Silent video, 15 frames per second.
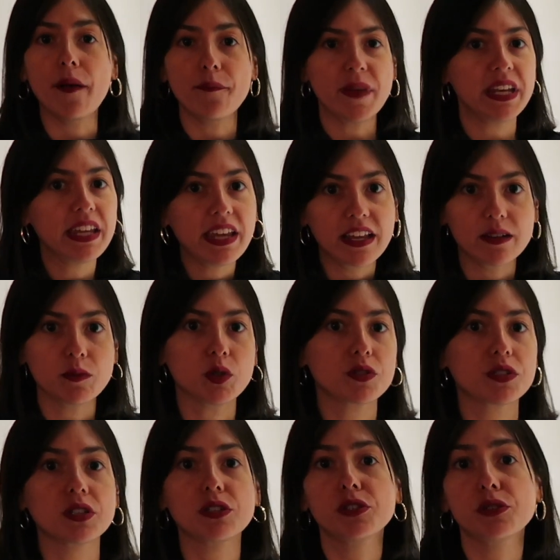many
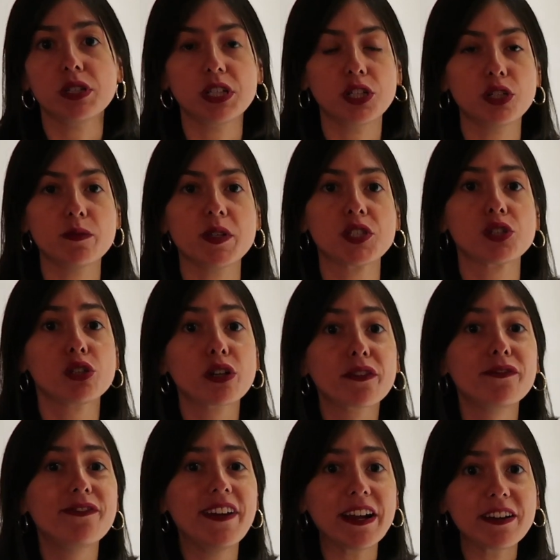animals, including humans, look
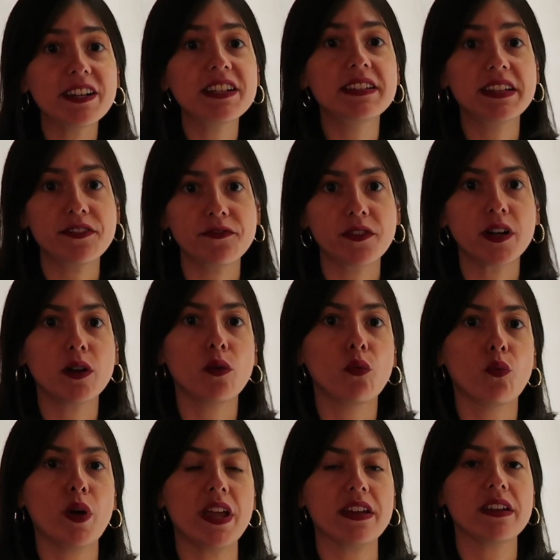very
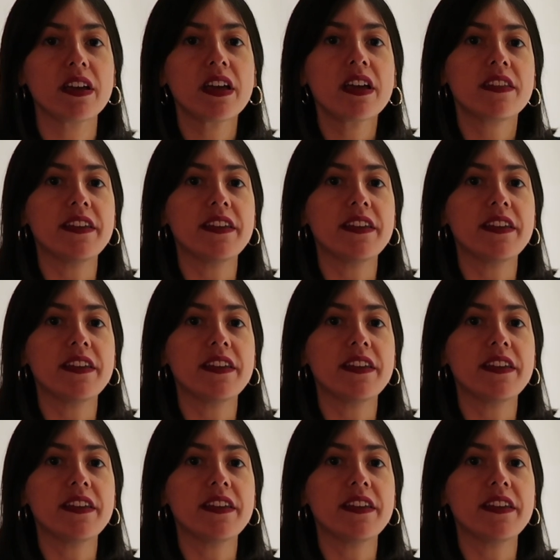different when